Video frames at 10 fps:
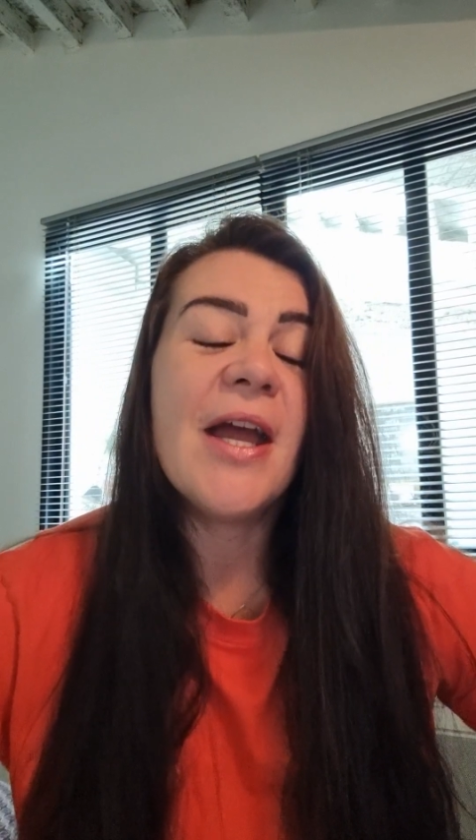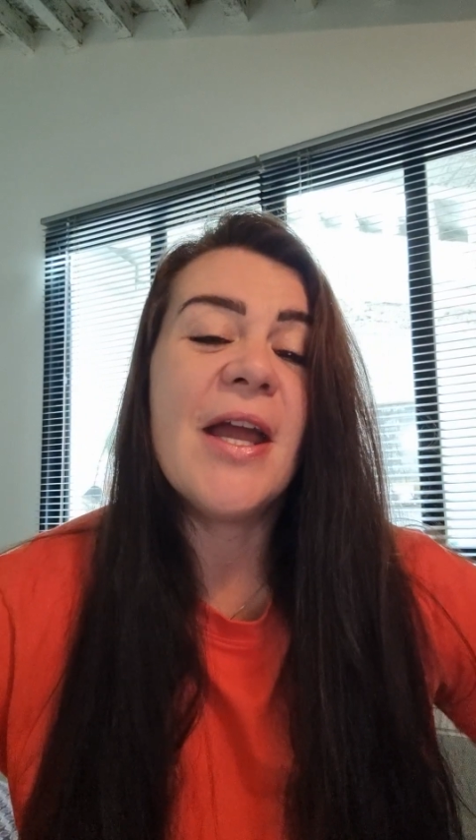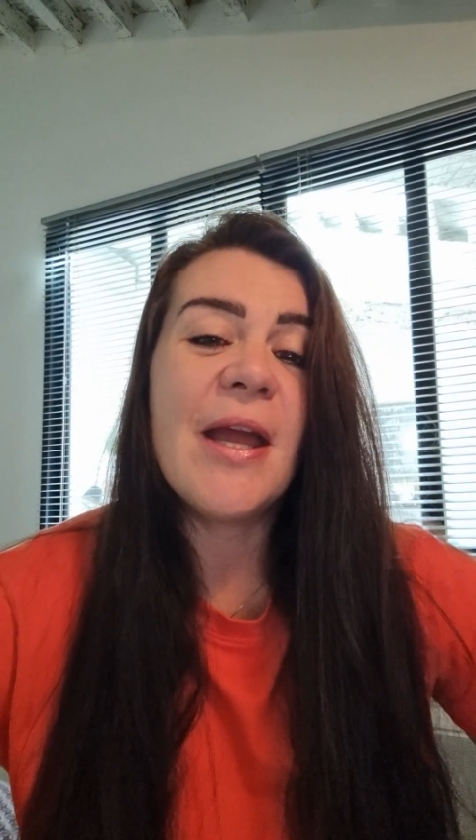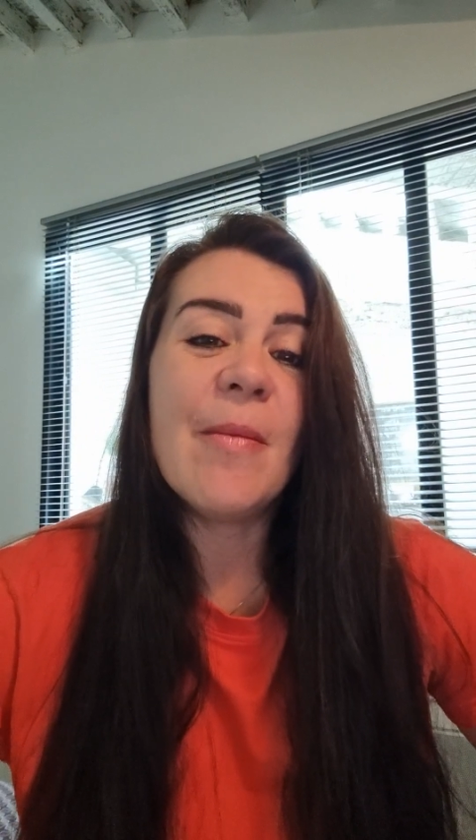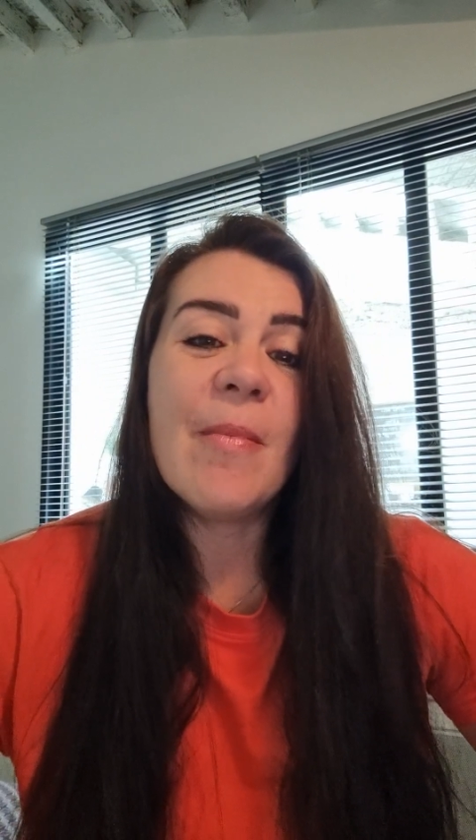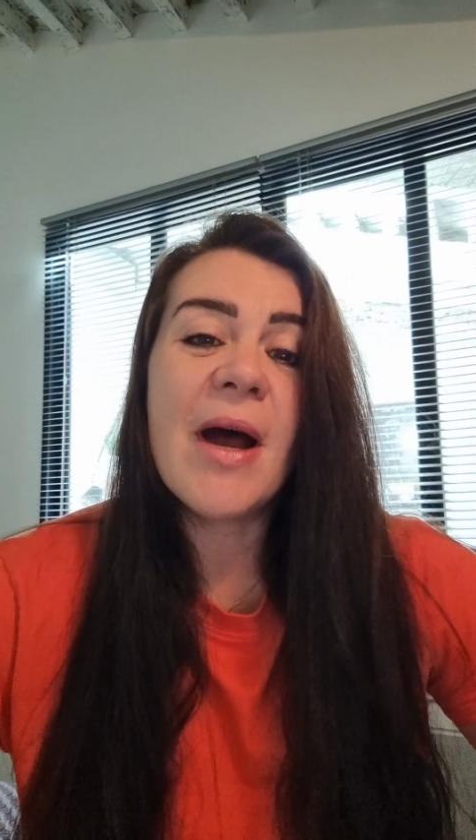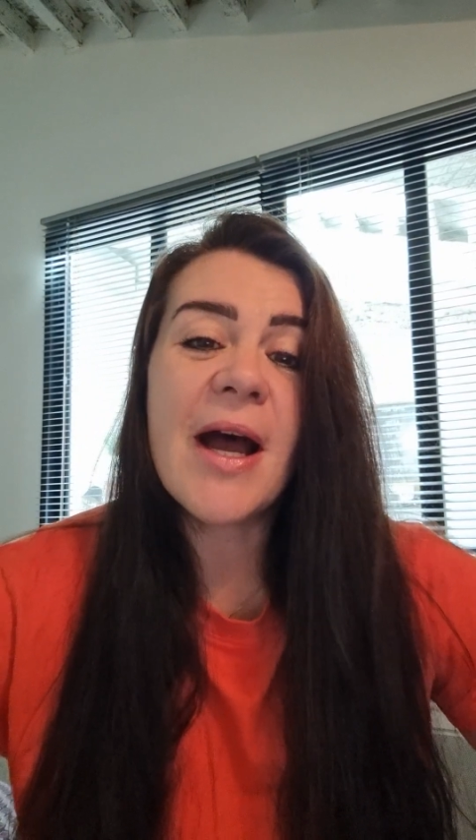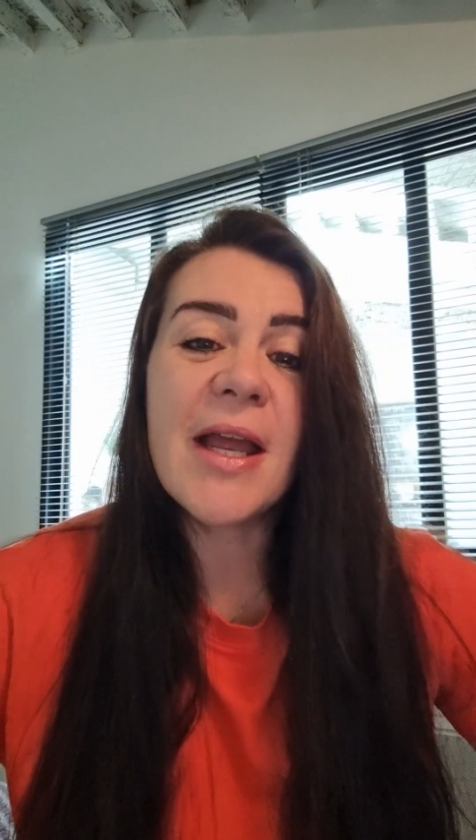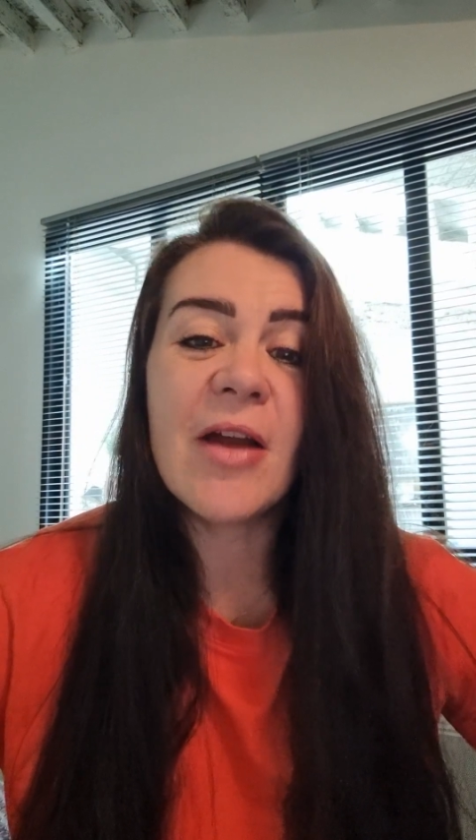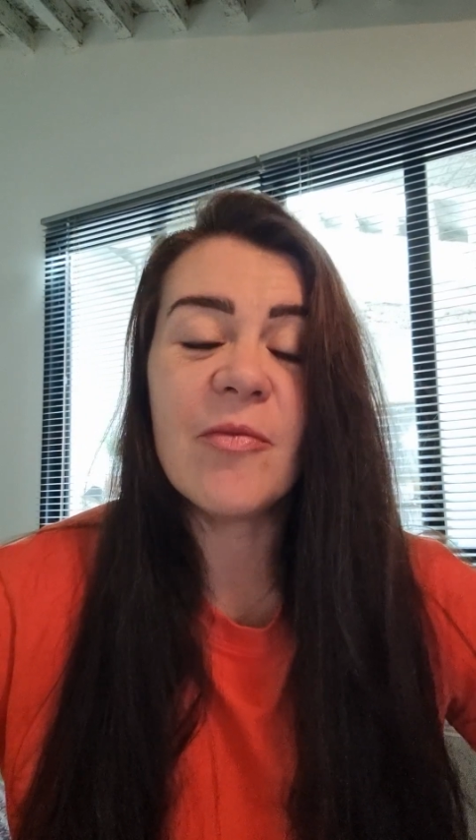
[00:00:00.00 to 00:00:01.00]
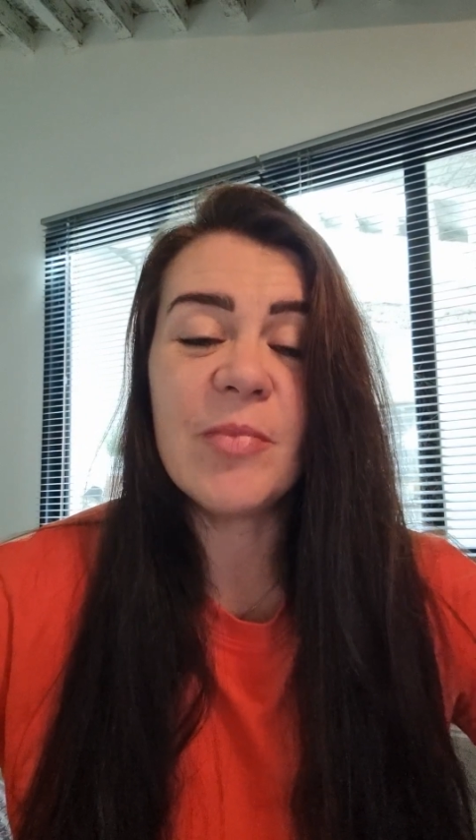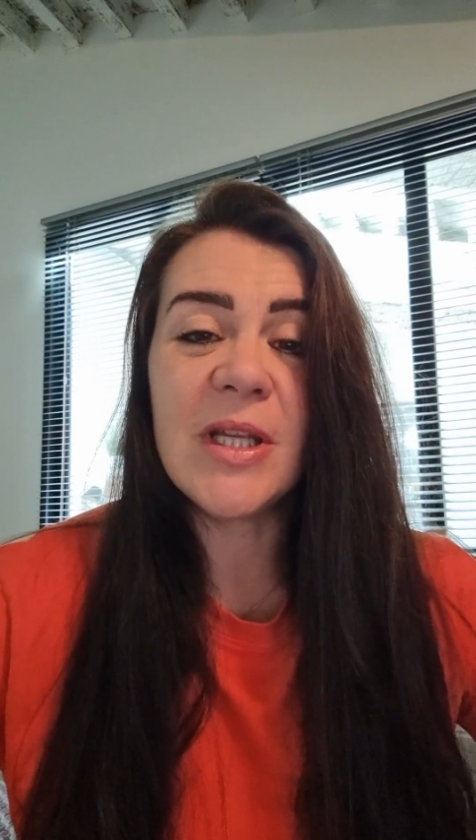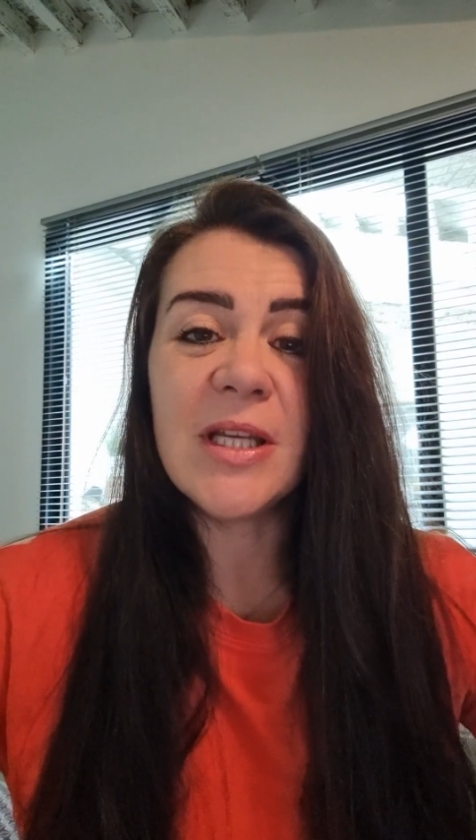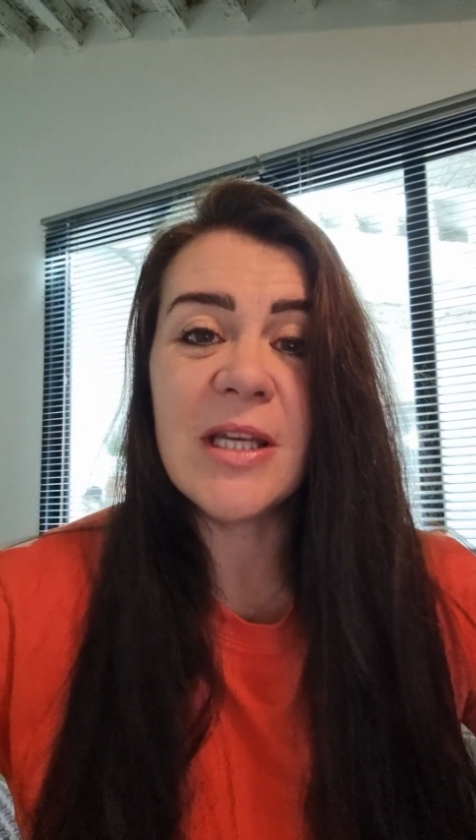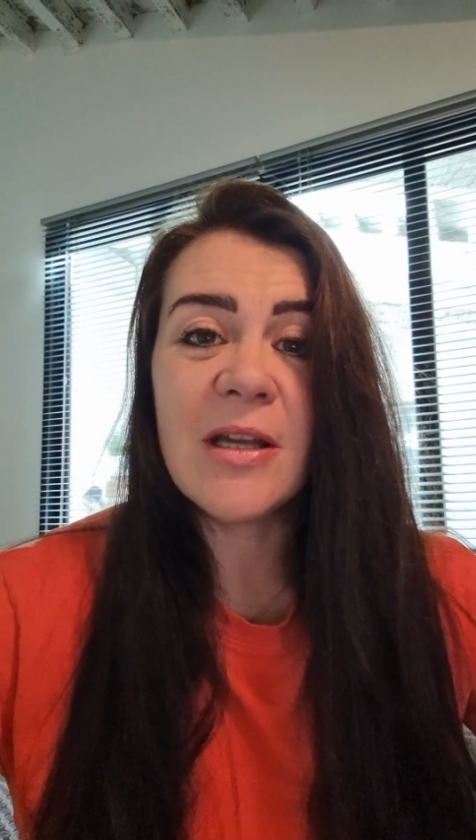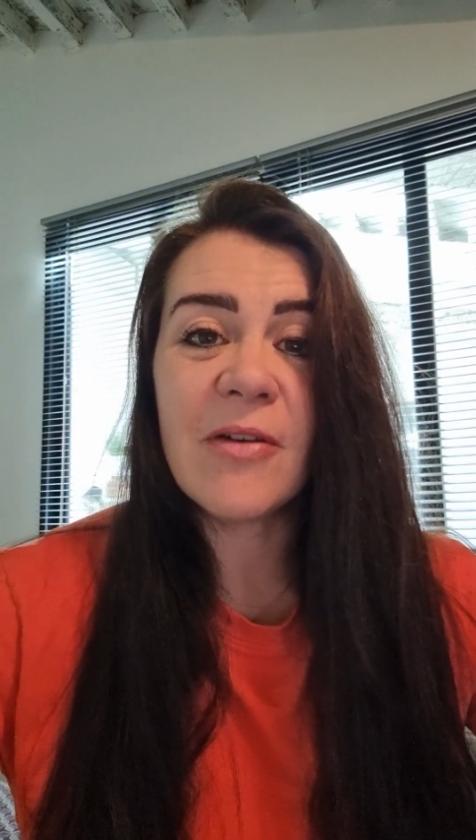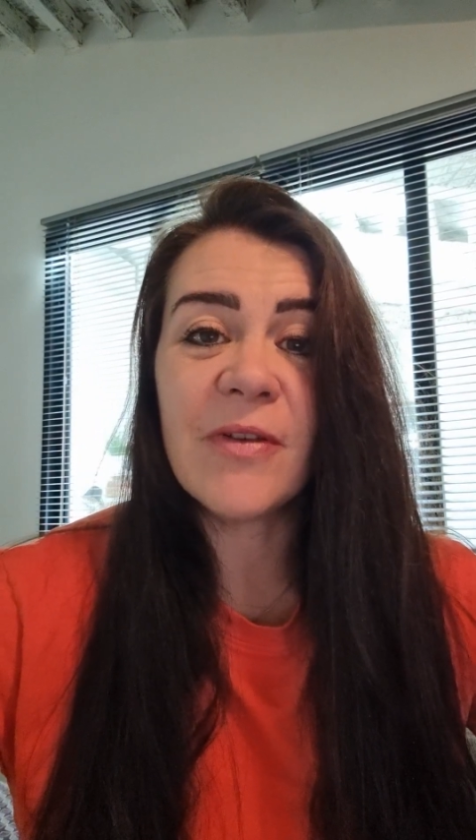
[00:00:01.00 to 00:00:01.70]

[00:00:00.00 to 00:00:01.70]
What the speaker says: I have been